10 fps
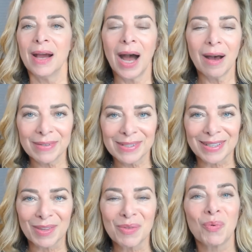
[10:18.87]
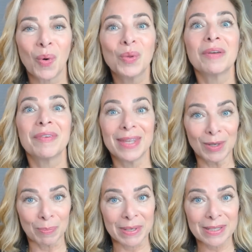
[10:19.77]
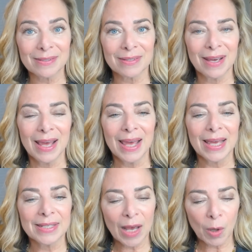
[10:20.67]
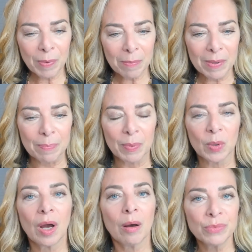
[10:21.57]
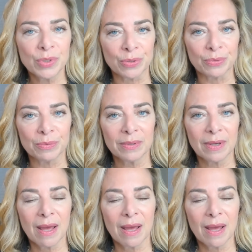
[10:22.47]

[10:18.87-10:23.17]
Obviously, the role of a therapist is helping people come to